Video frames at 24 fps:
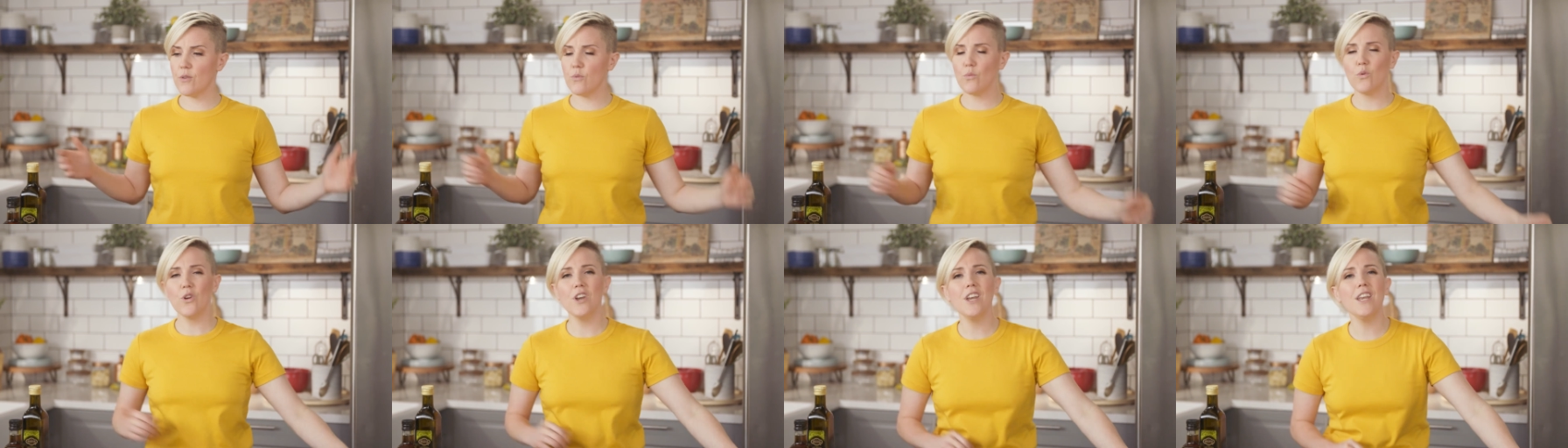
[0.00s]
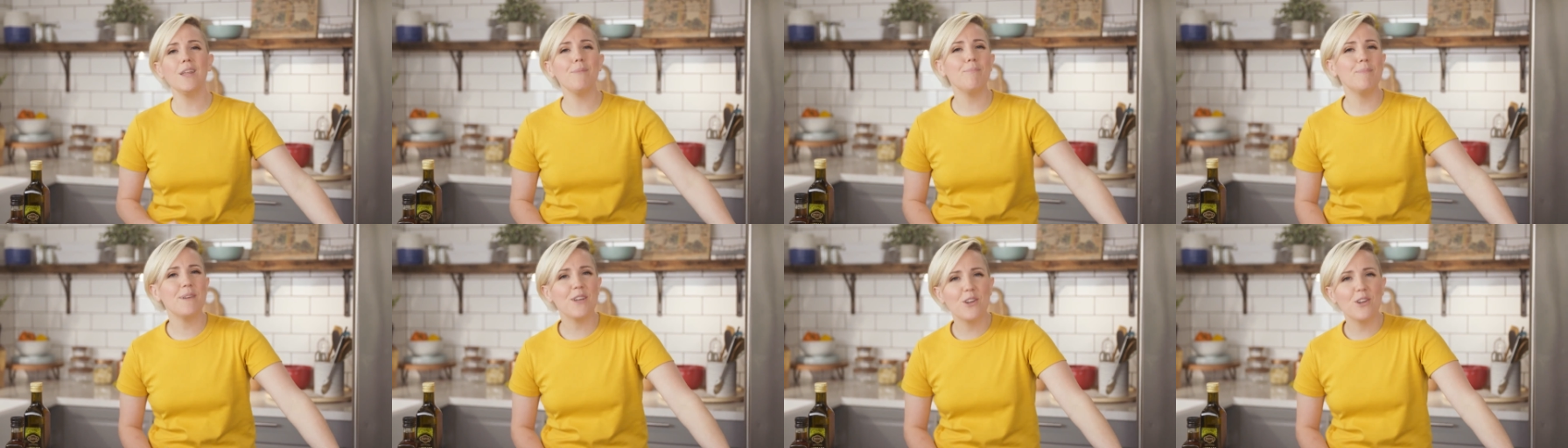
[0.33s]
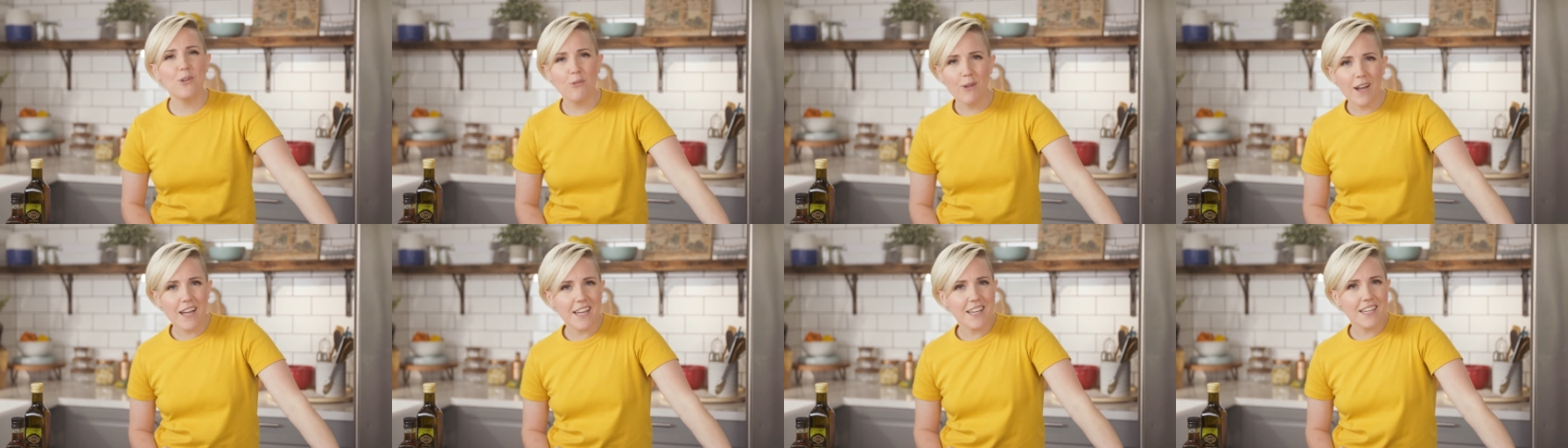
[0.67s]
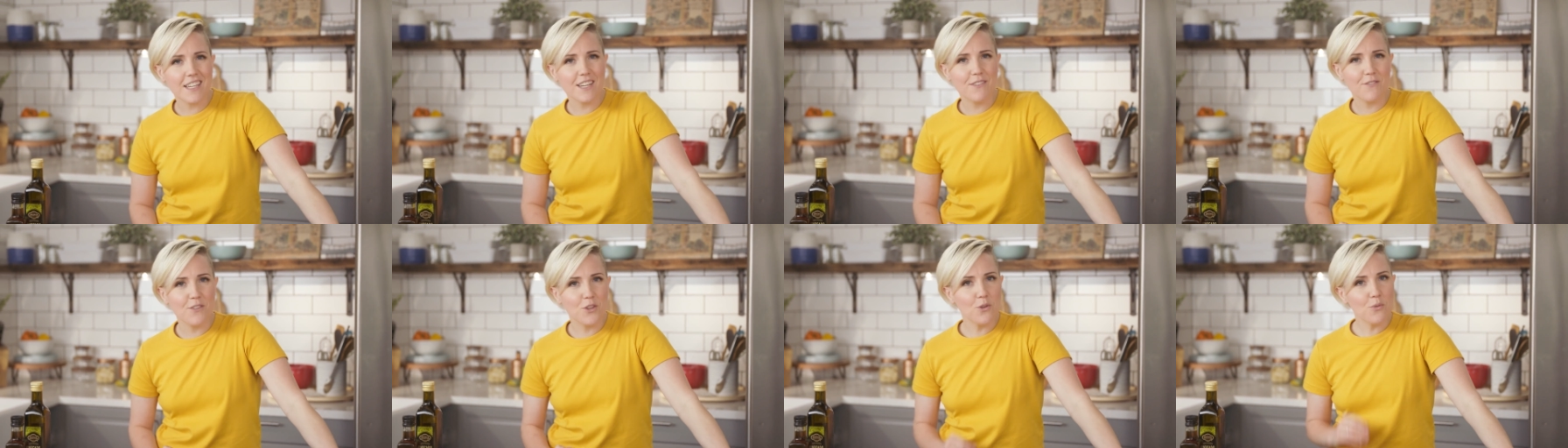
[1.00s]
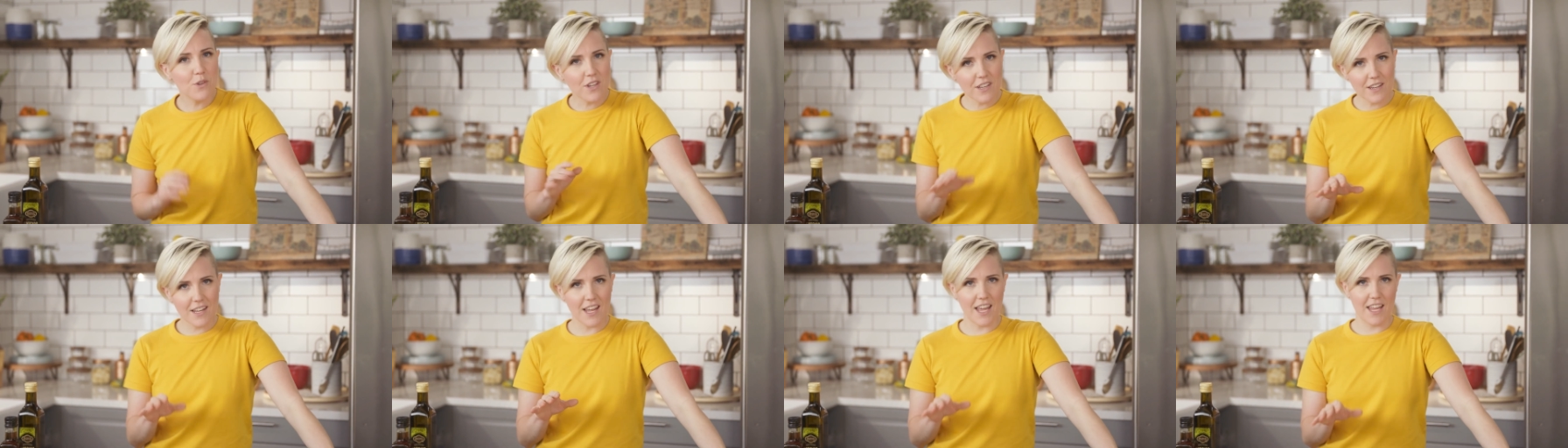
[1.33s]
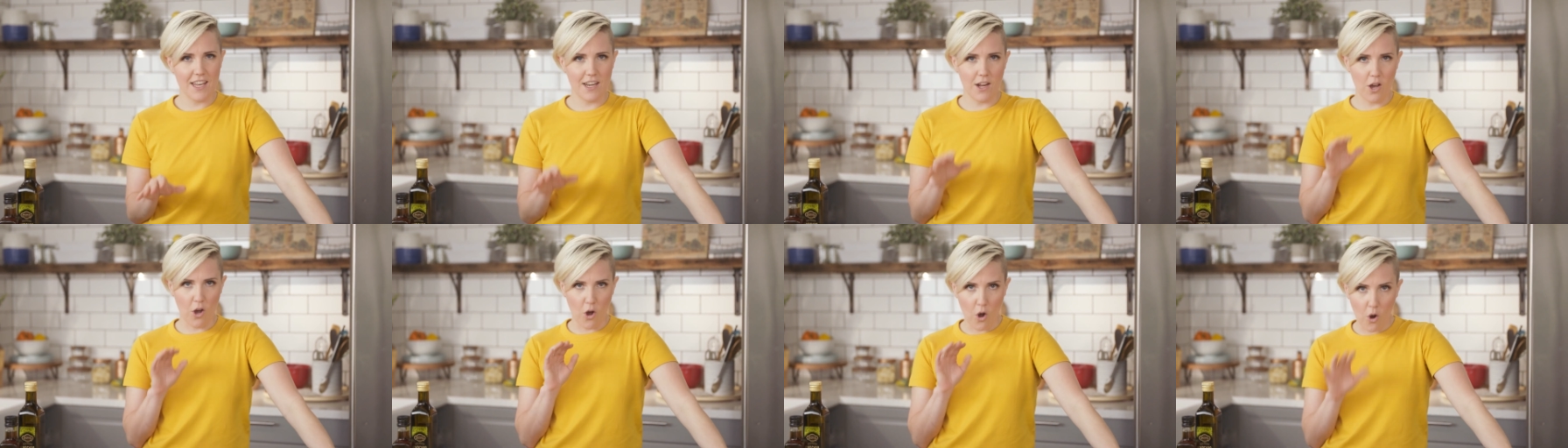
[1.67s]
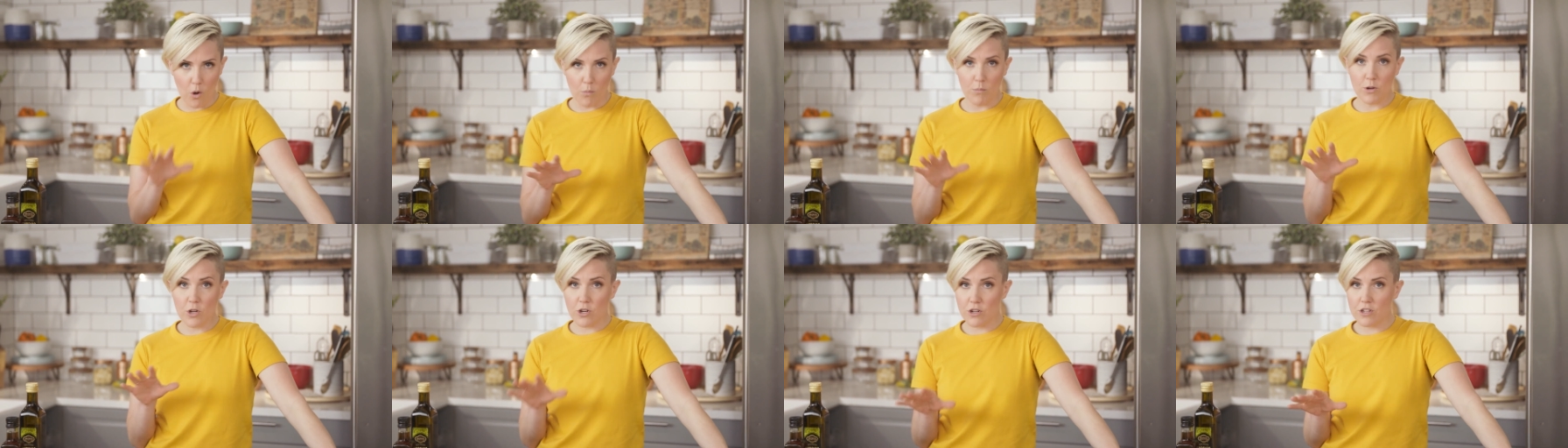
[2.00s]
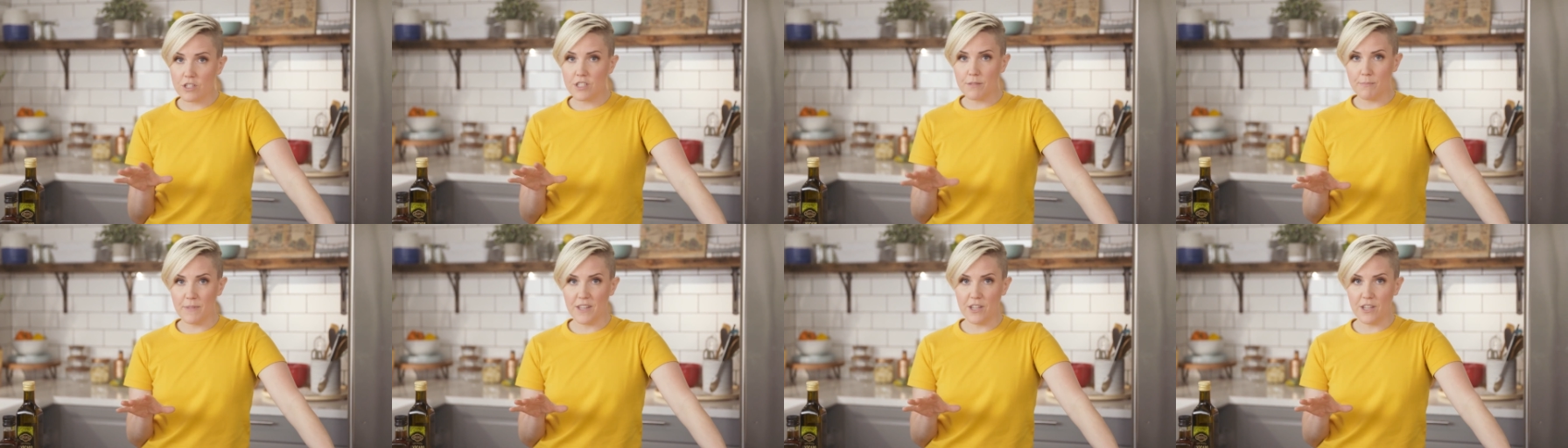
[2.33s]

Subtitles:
Wouldn't it be great if you could get a home-cooked